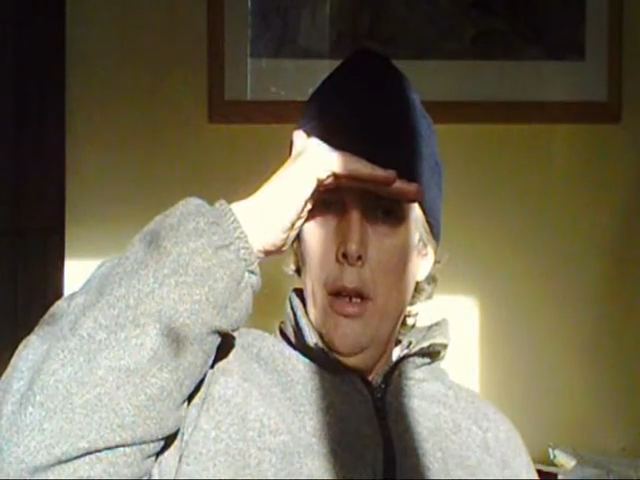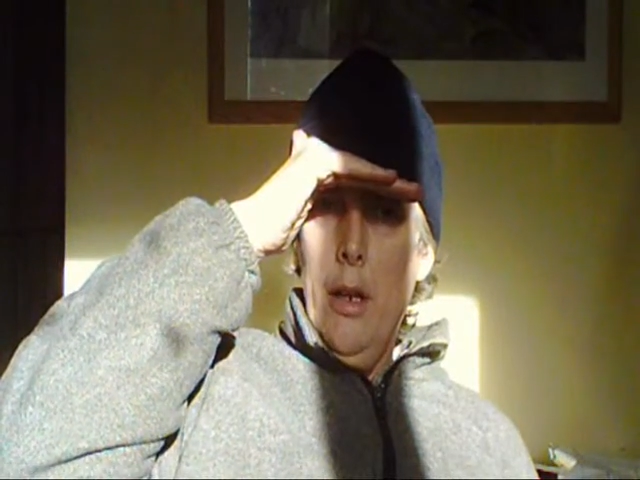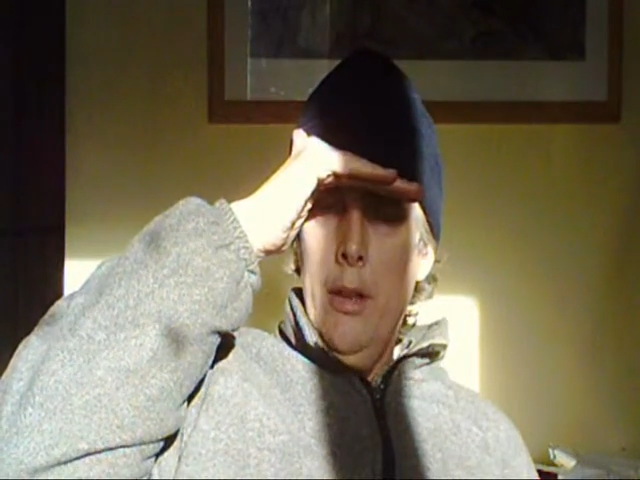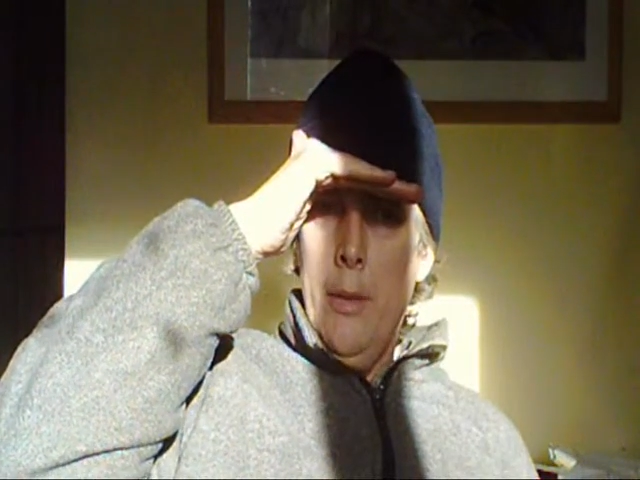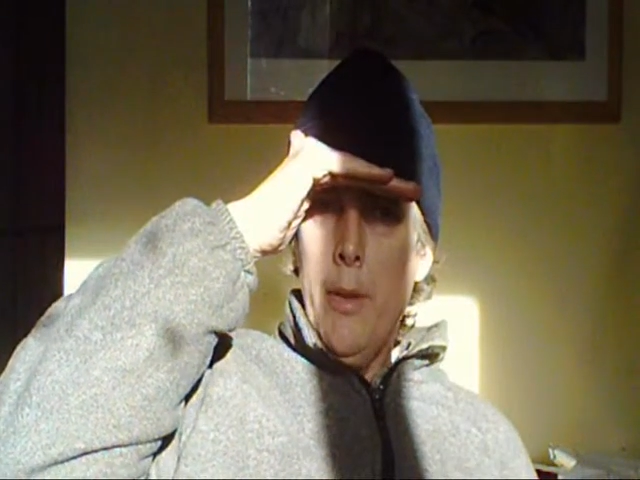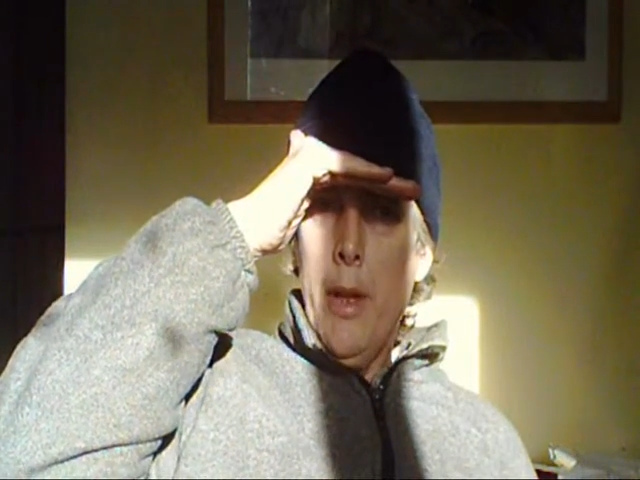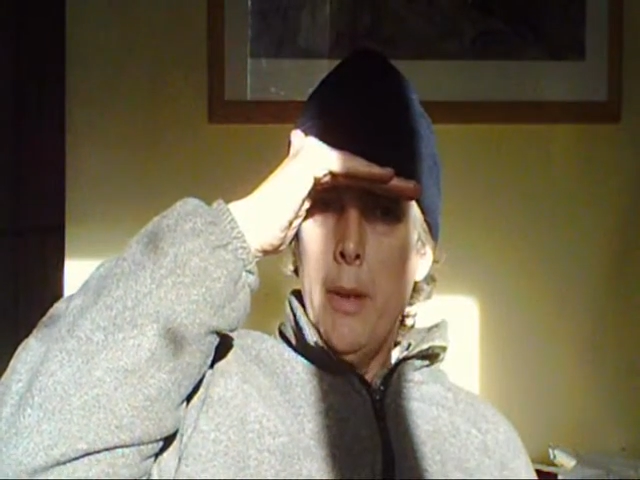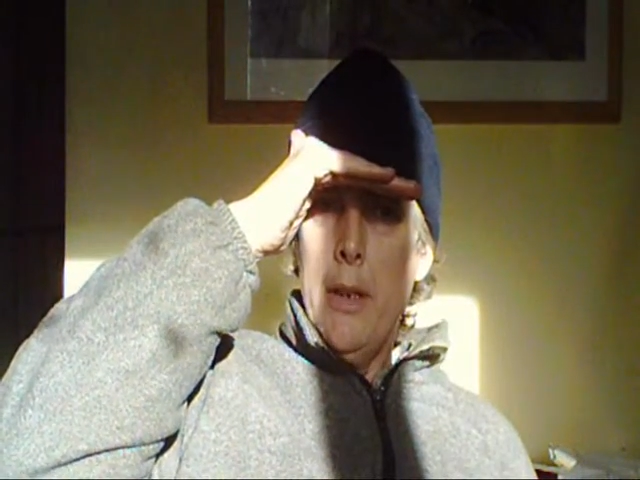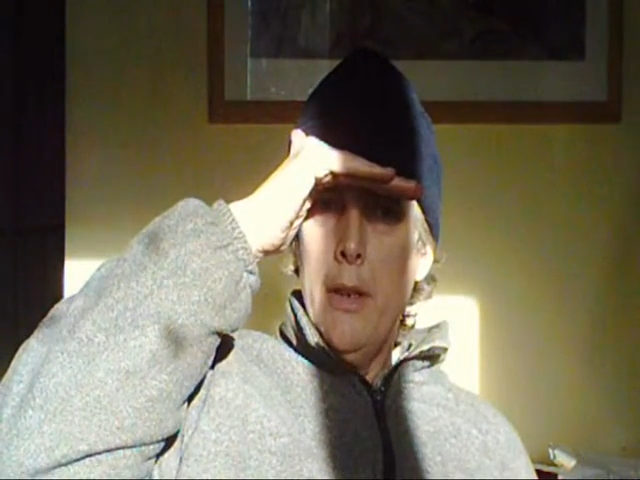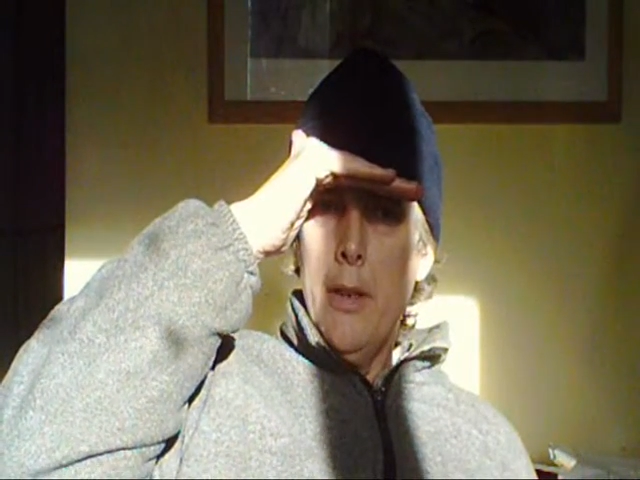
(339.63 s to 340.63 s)
I
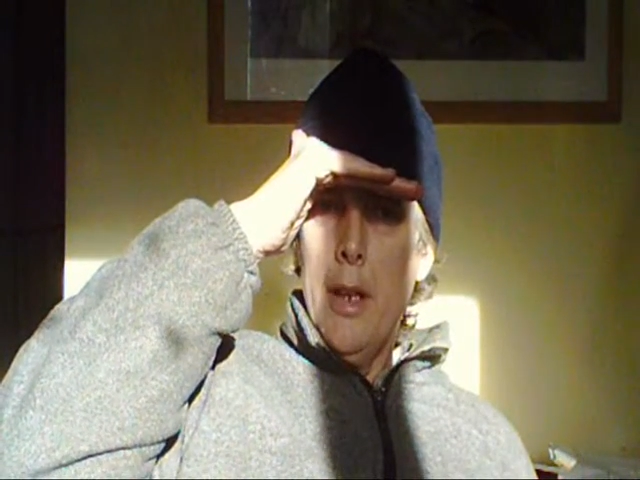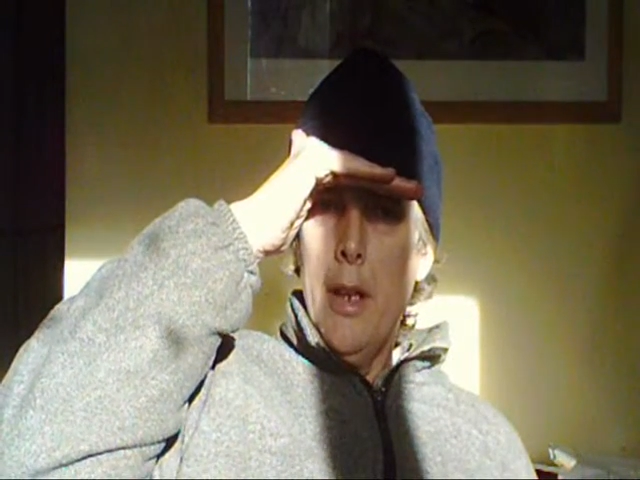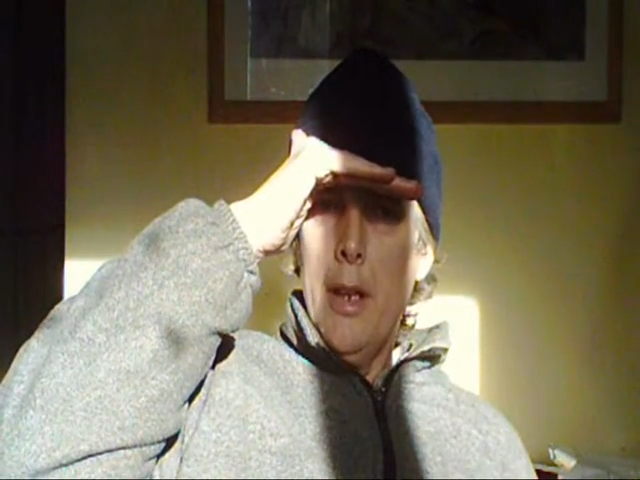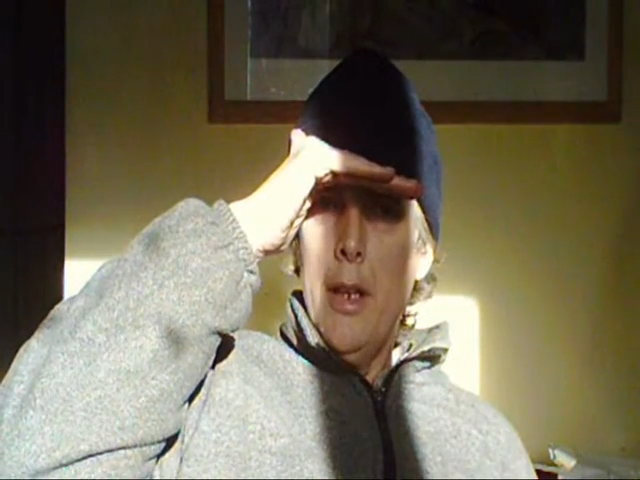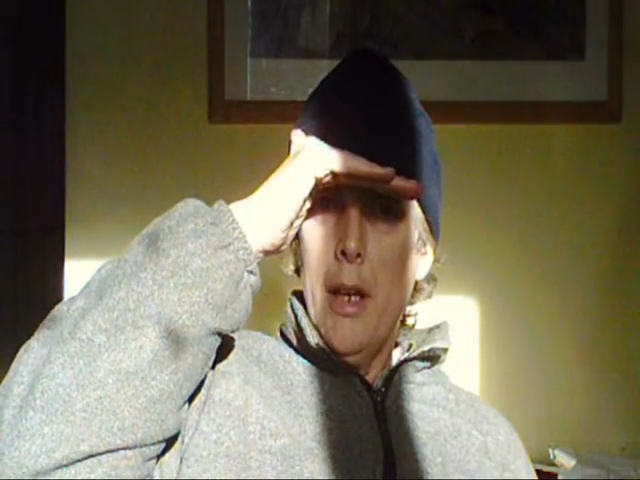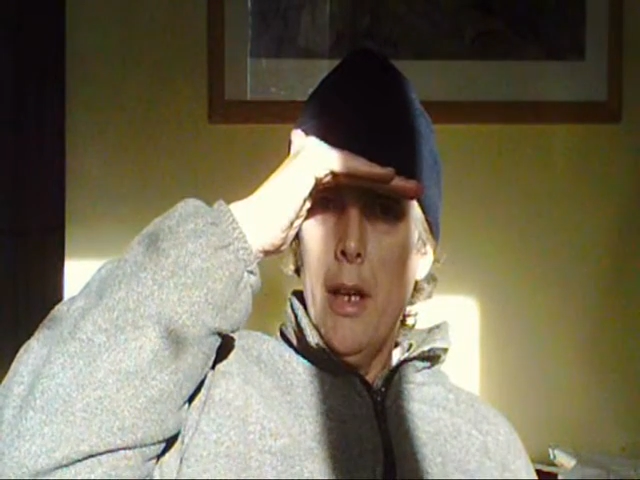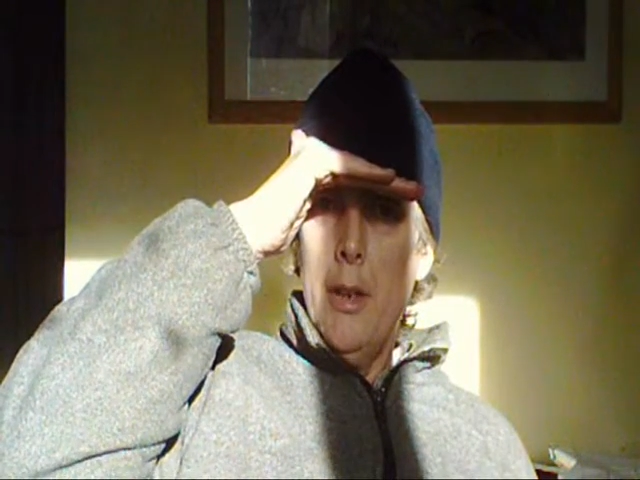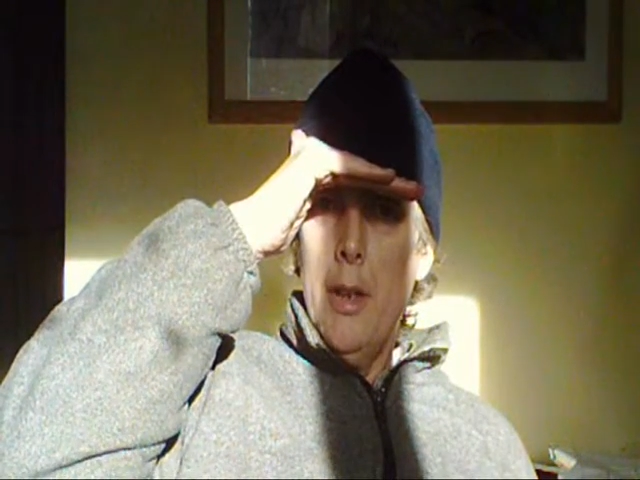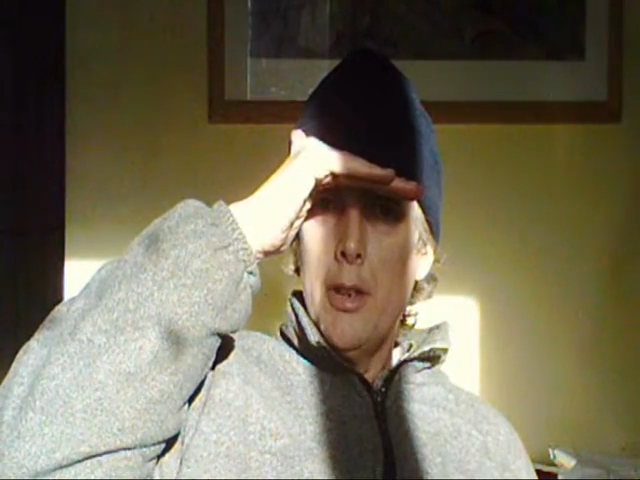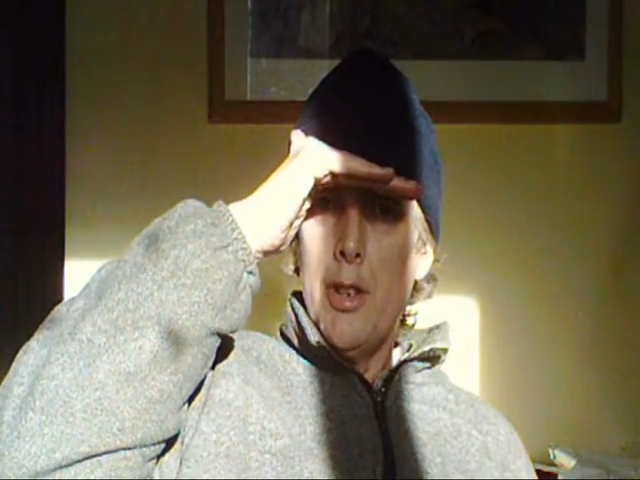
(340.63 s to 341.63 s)
mean, the
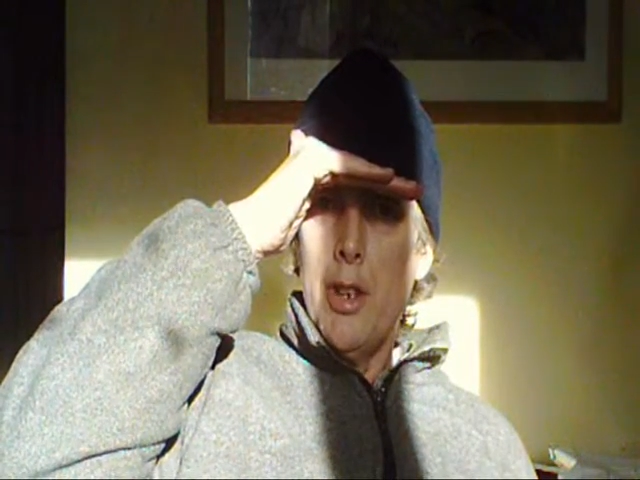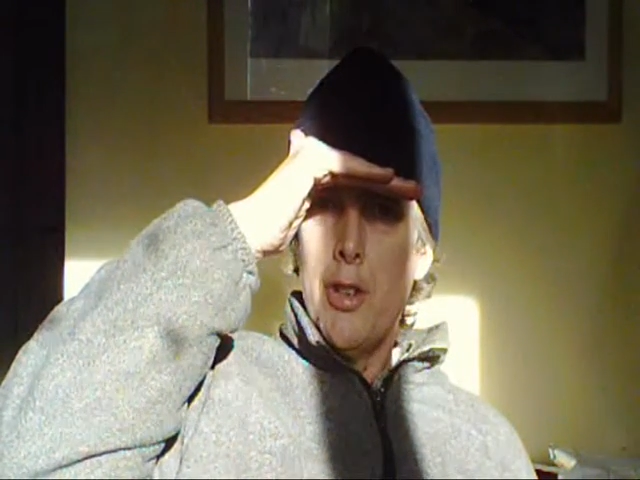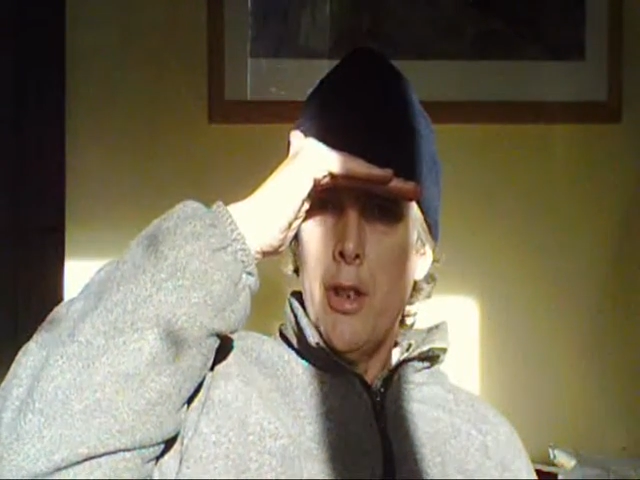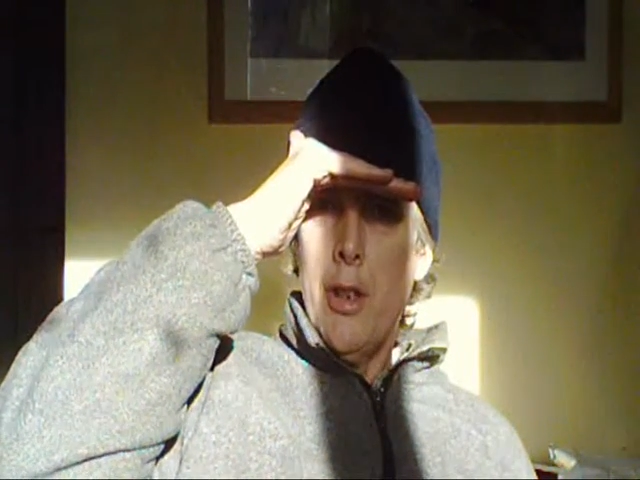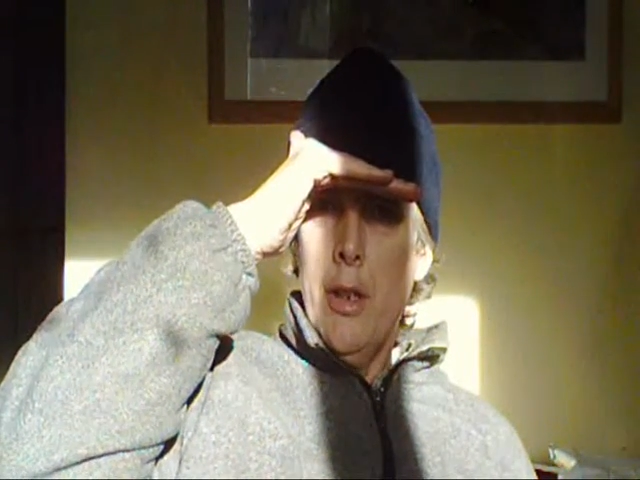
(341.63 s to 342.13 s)
nurses,